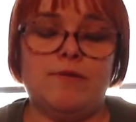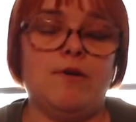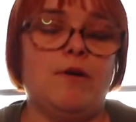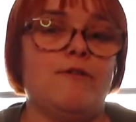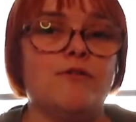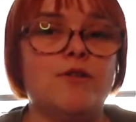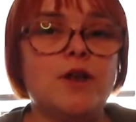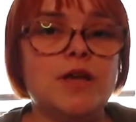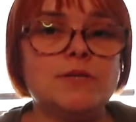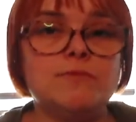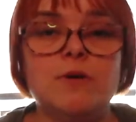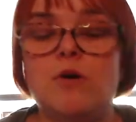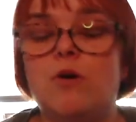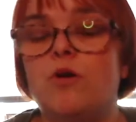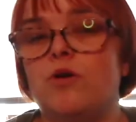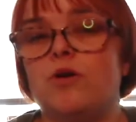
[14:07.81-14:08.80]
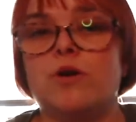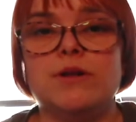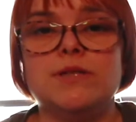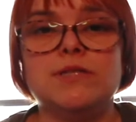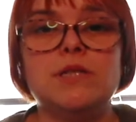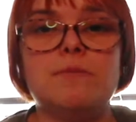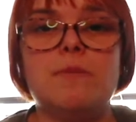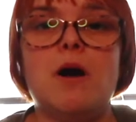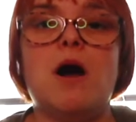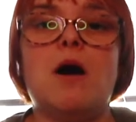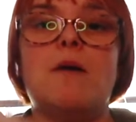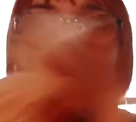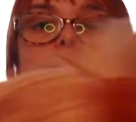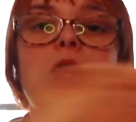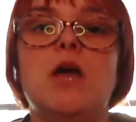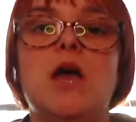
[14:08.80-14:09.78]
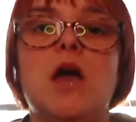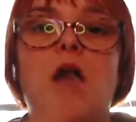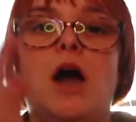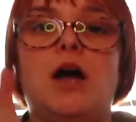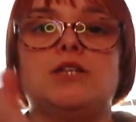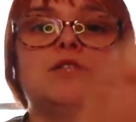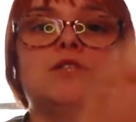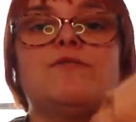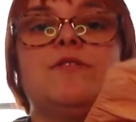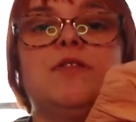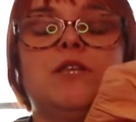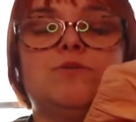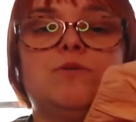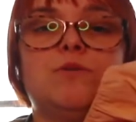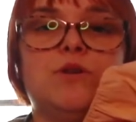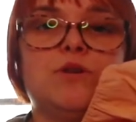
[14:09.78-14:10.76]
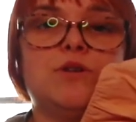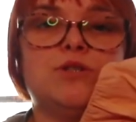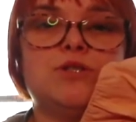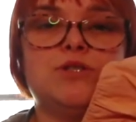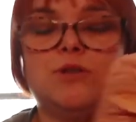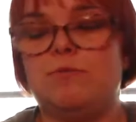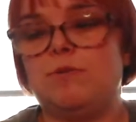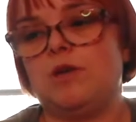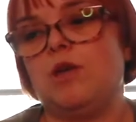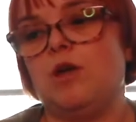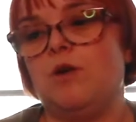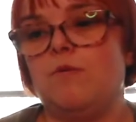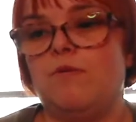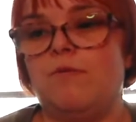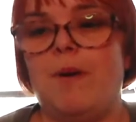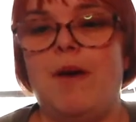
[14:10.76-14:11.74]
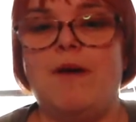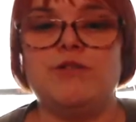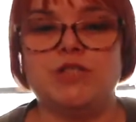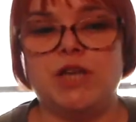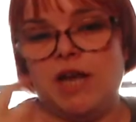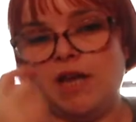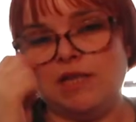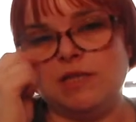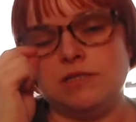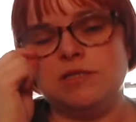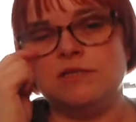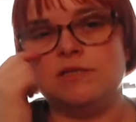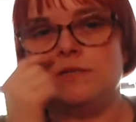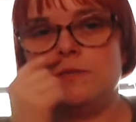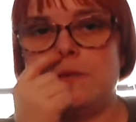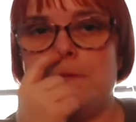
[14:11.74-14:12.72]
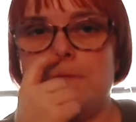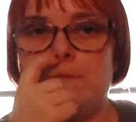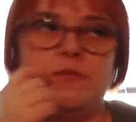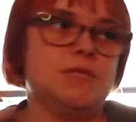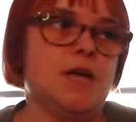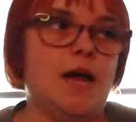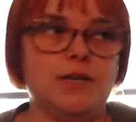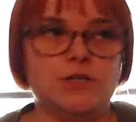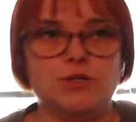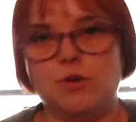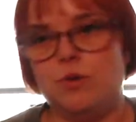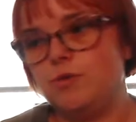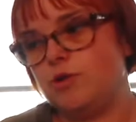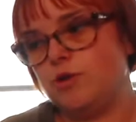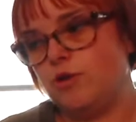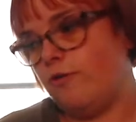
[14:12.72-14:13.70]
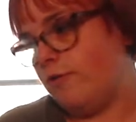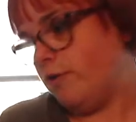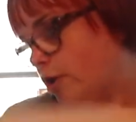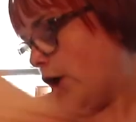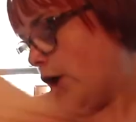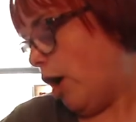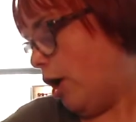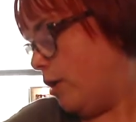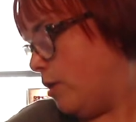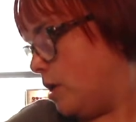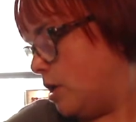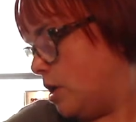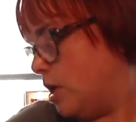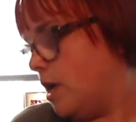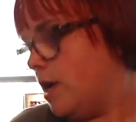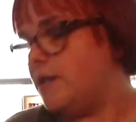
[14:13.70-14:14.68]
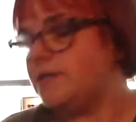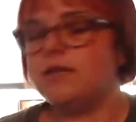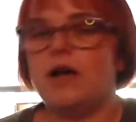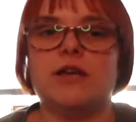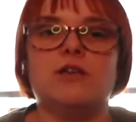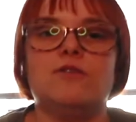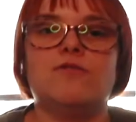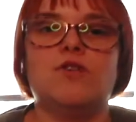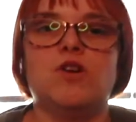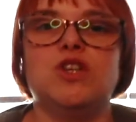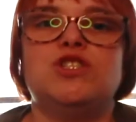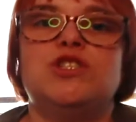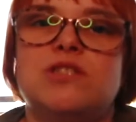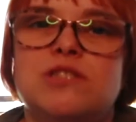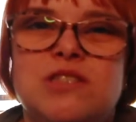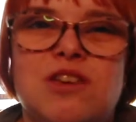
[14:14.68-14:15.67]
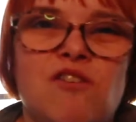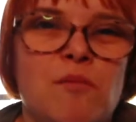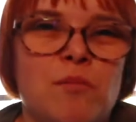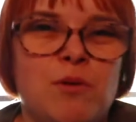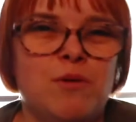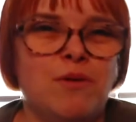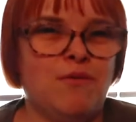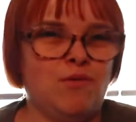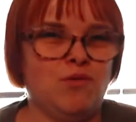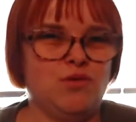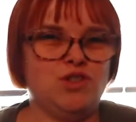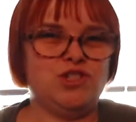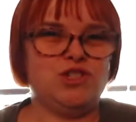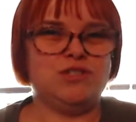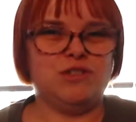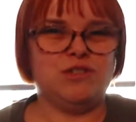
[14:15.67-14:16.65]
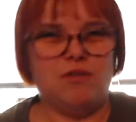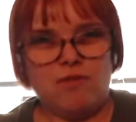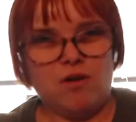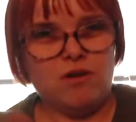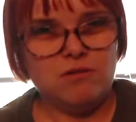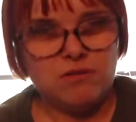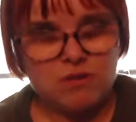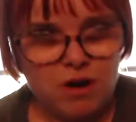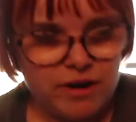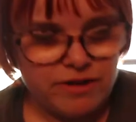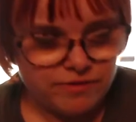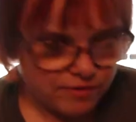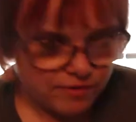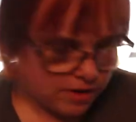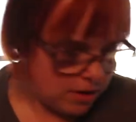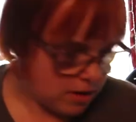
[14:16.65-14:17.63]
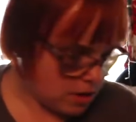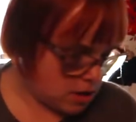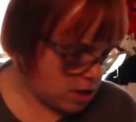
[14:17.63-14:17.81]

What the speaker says: for a nice meal, or you're going to the pub, I just think this will look super cute with a pair of jeans, some sandals, and off you go. It's like you've got your shit together, but you haven't got your shit together kind of thing.